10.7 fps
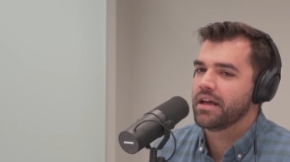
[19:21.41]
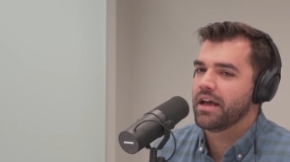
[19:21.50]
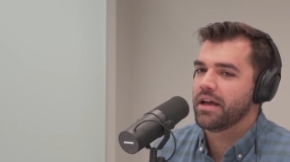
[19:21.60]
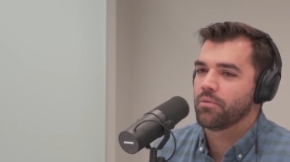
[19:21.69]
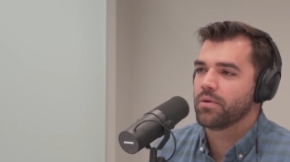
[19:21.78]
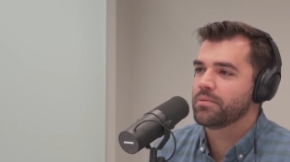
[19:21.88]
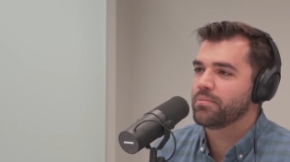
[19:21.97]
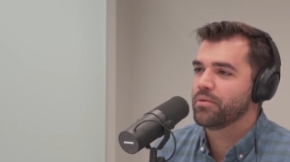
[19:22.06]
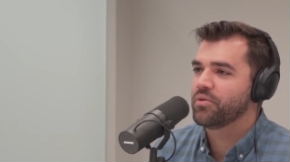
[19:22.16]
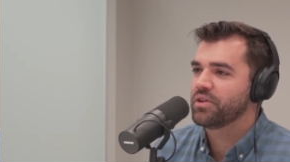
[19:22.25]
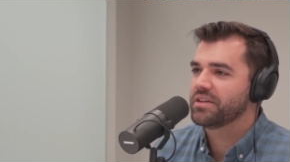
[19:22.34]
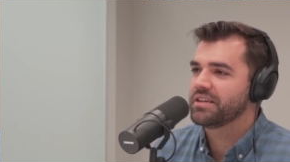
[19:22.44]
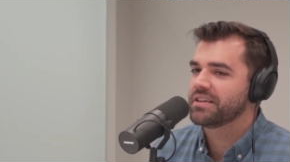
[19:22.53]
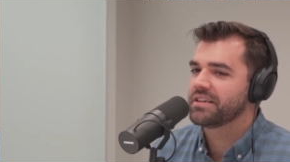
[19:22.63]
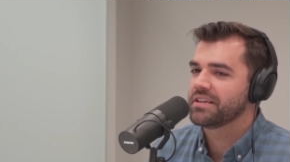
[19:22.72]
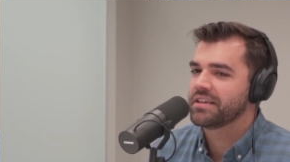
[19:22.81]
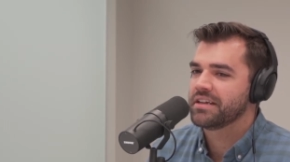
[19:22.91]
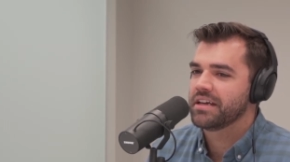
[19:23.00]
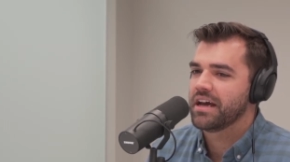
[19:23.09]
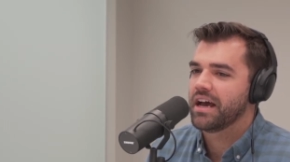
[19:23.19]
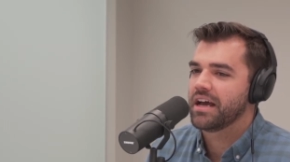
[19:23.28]
At one point,
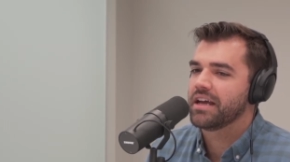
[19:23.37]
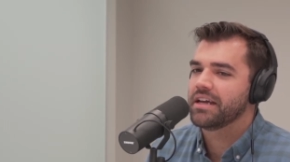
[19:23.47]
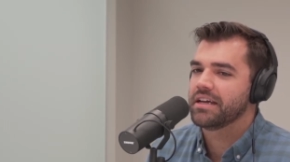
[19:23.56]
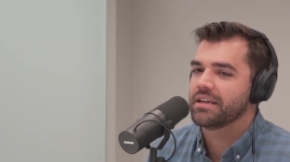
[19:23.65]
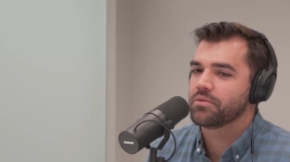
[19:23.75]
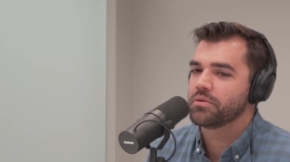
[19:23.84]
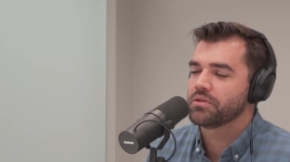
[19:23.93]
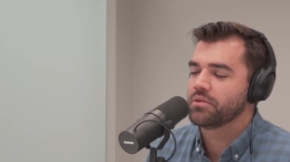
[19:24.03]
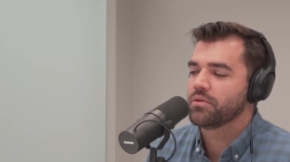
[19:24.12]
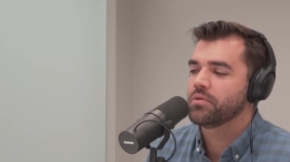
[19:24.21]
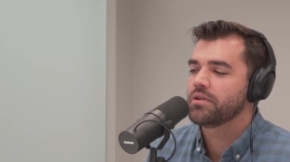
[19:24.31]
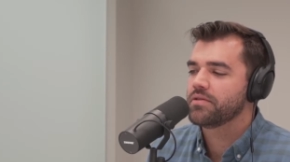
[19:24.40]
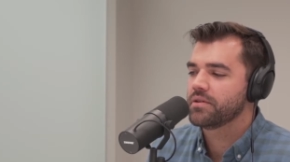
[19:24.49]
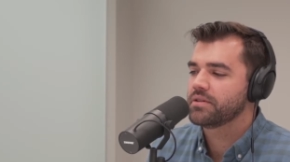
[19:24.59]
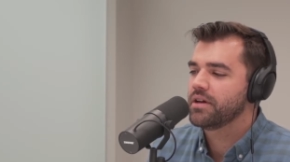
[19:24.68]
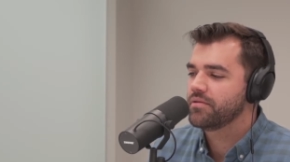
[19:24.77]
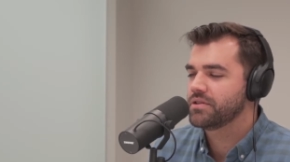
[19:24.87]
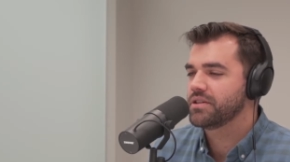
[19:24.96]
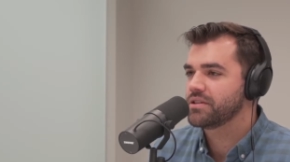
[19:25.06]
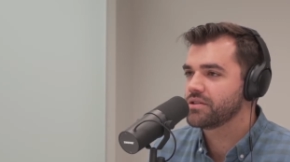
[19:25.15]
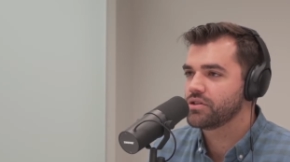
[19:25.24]
I had one of the
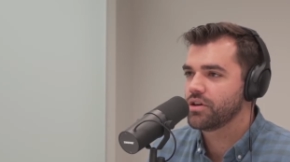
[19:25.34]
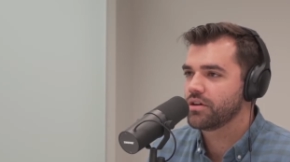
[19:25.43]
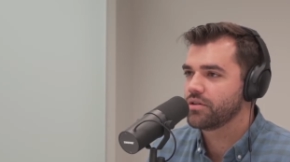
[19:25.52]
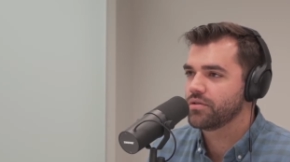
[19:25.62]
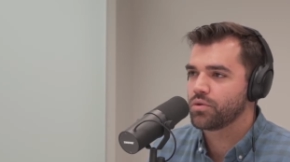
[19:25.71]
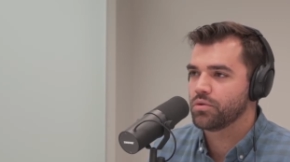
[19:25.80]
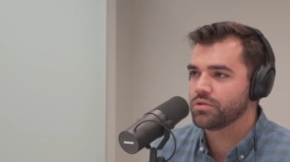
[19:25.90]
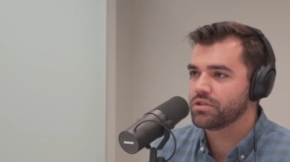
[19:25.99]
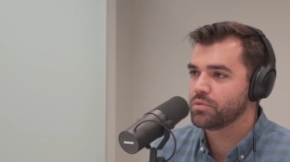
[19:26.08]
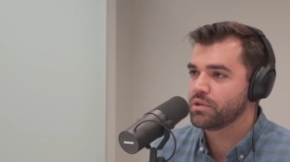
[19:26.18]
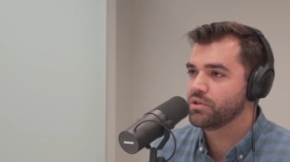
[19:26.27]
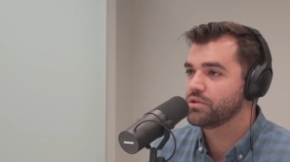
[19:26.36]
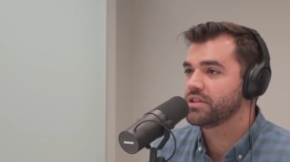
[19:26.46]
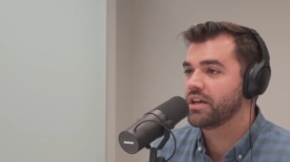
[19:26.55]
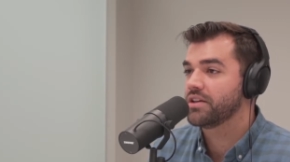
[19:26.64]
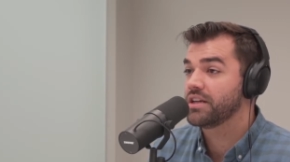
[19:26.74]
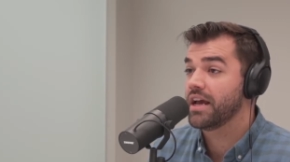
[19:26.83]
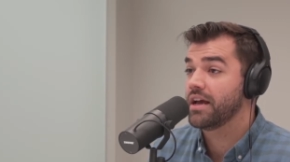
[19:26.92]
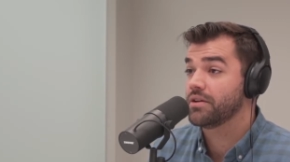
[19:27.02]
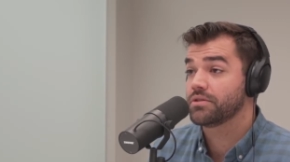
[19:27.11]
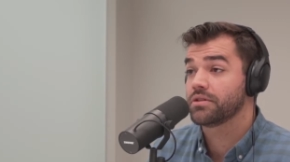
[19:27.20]
toughest things to juggle, of course, is when you're selling a
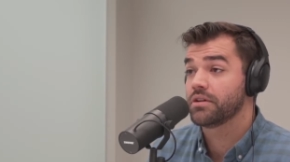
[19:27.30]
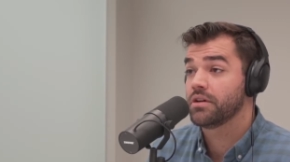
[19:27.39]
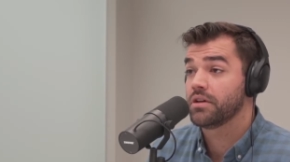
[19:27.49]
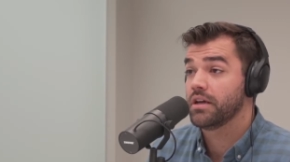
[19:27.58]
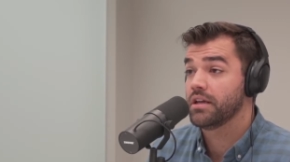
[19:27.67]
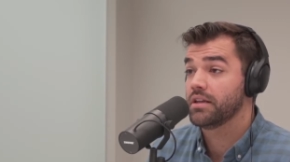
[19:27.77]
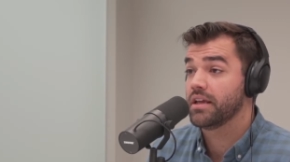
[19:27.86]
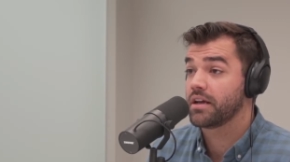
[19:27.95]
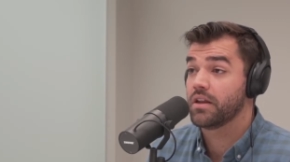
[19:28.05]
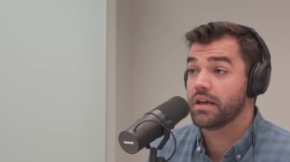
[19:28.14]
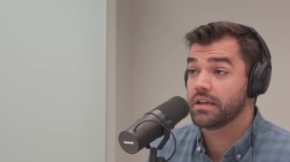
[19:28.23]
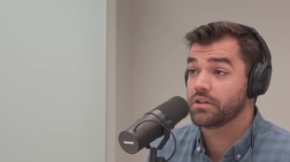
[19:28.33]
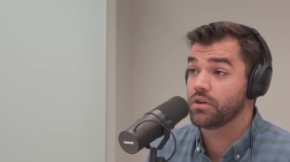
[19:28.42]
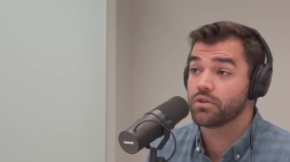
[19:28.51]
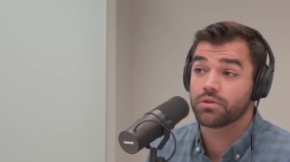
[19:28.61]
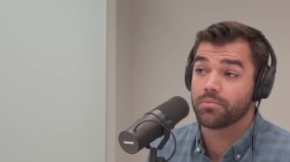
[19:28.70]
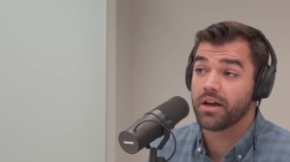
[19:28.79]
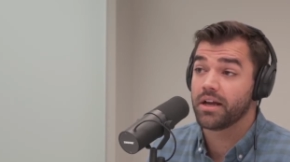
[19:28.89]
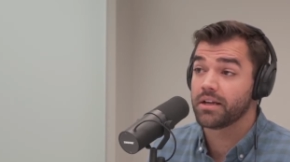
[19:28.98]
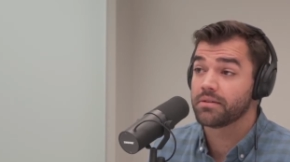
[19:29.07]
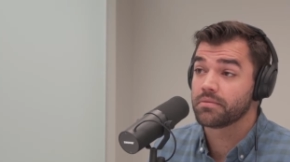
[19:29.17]
house and that client is also
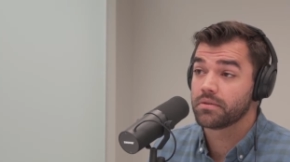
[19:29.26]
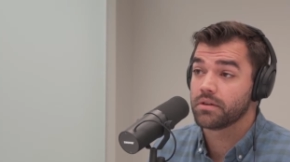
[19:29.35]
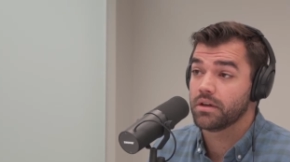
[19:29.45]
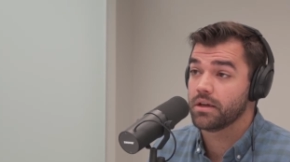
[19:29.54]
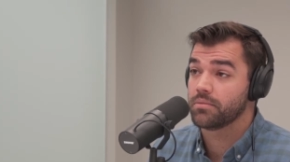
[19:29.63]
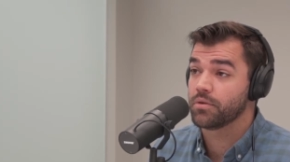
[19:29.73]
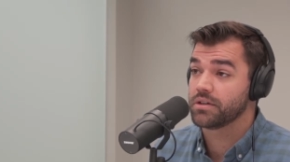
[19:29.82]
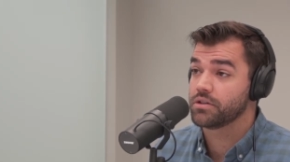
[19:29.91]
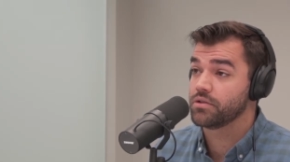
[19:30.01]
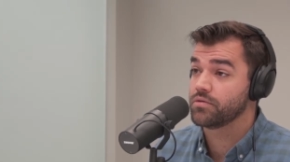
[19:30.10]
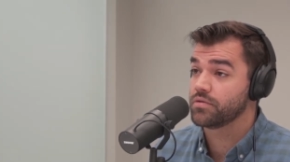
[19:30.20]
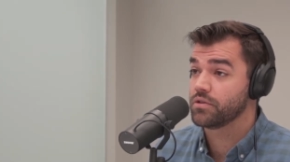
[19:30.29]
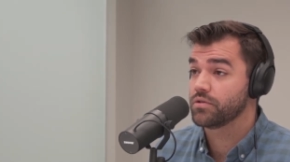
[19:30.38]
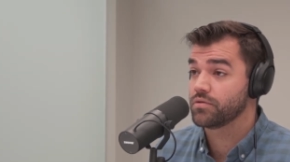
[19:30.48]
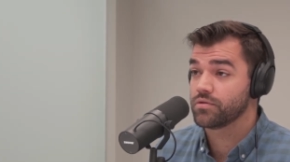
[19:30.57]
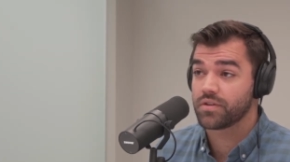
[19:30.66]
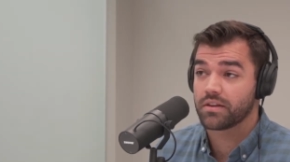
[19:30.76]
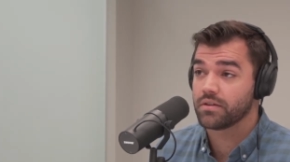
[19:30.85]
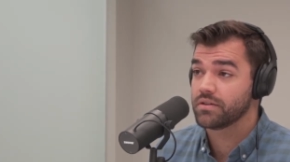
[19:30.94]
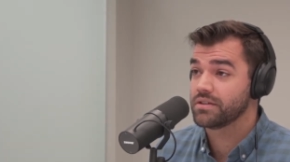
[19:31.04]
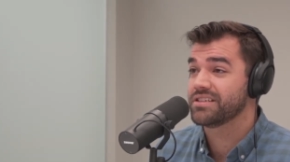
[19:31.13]
buying, right? So you've got
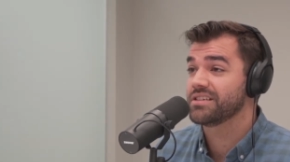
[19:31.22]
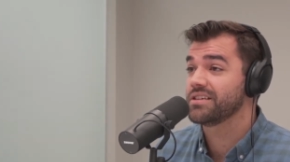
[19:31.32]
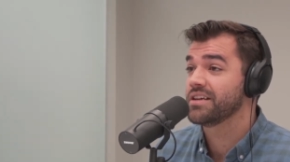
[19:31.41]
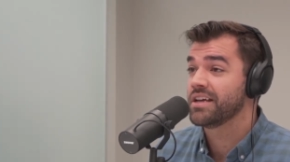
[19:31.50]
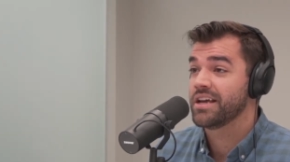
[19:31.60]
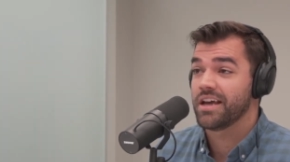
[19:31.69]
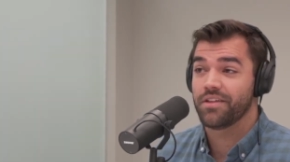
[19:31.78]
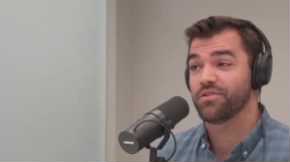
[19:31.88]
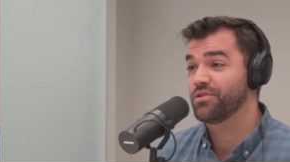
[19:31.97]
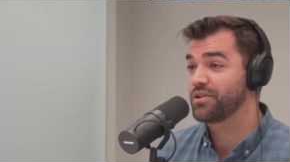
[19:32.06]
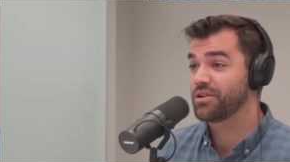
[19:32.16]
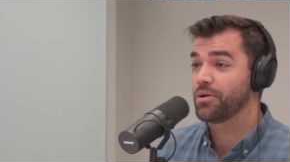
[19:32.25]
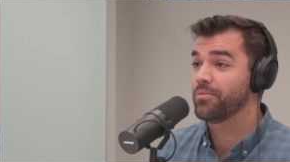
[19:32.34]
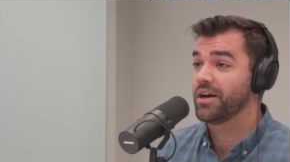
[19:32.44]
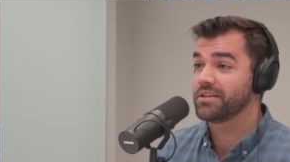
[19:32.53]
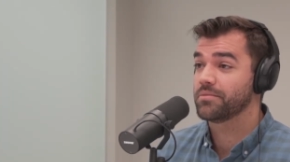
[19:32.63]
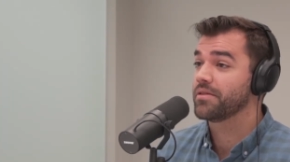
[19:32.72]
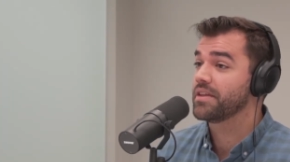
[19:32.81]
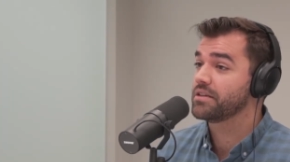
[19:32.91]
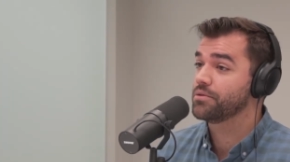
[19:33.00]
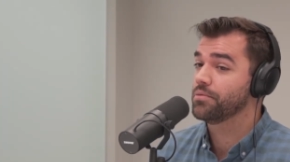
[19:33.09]
the listing, and then they're going to go buy something.
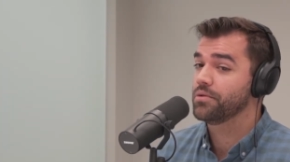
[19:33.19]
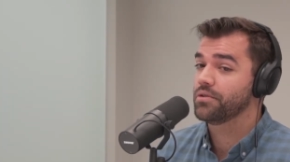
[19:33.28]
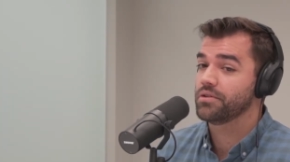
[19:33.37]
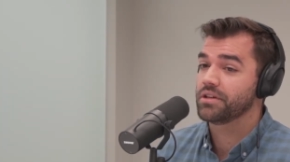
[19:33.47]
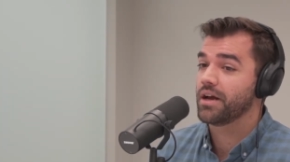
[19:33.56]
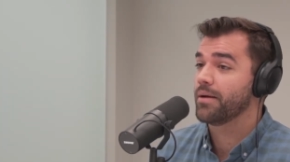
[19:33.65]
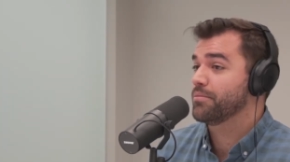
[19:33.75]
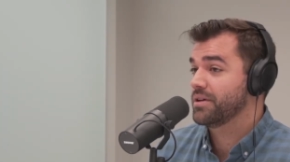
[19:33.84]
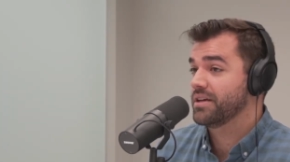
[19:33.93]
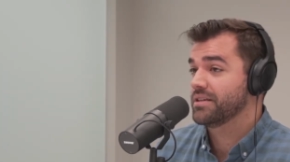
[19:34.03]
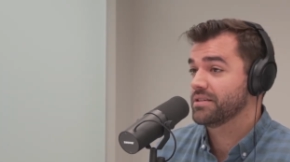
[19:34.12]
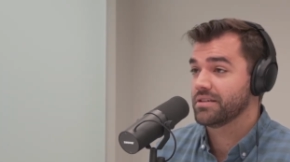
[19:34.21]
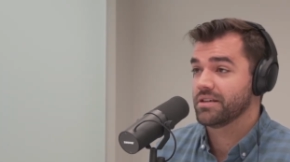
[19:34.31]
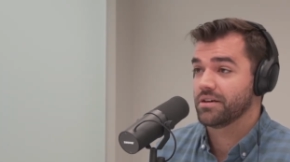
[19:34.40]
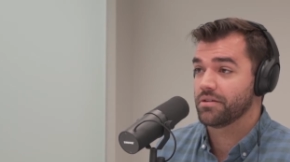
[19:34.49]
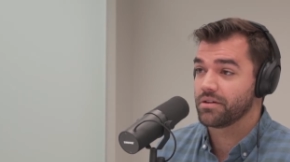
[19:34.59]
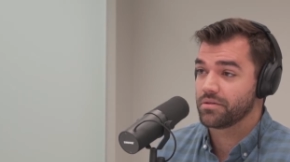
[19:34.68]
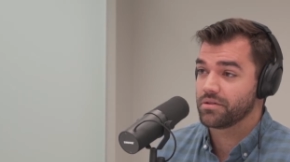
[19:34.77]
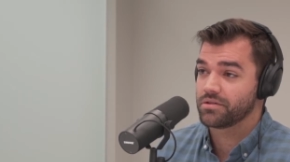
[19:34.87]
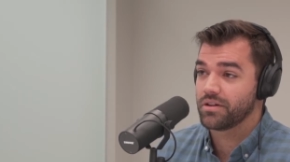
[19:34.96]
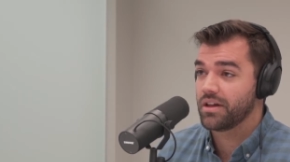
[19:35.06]
That's a really complicated scenario, and
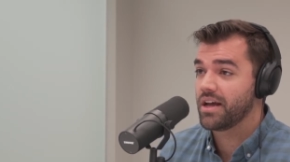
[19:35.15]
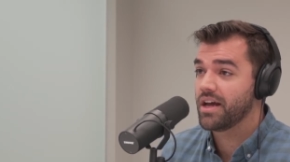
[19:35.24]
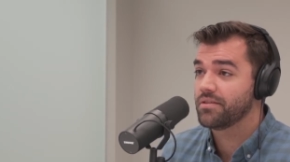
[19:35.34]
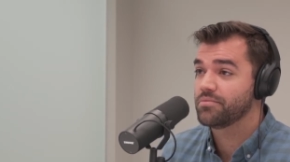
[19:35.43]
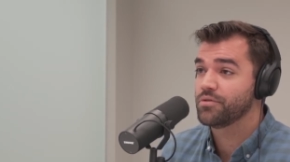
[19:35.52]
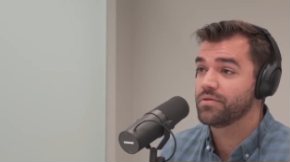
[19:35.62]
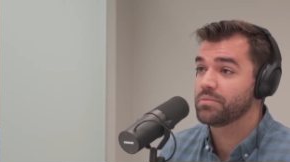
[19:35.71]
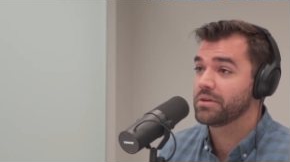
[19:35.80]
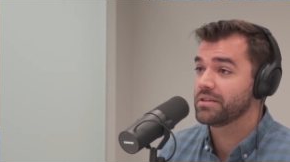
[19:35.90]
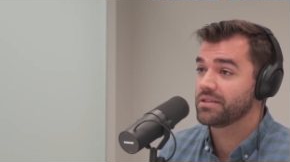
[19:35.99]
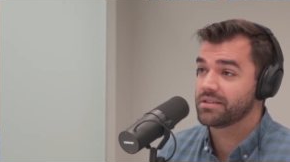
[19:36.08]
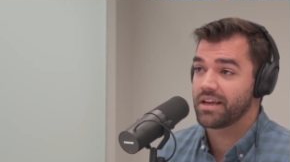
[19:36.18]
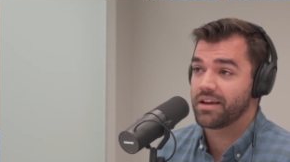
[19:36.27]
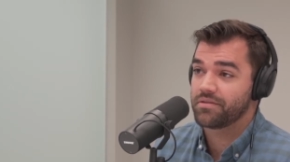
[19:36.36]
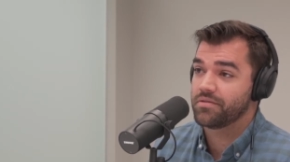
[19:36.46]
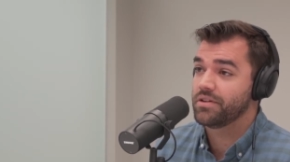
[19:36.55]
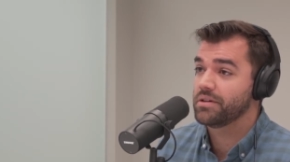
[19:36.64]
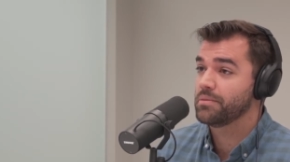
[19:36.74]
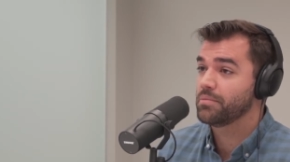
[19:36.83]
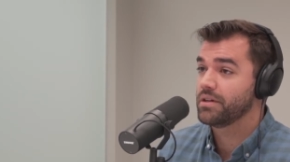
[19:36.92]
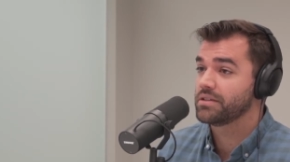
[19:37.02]
there's a lot of moving pieces that have to fit
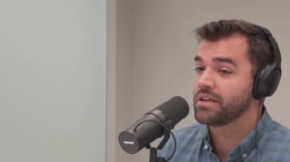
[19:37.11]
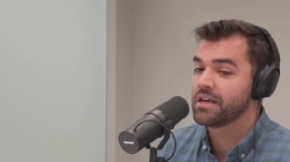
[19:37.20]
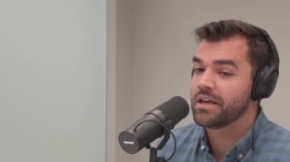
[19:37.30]
into place.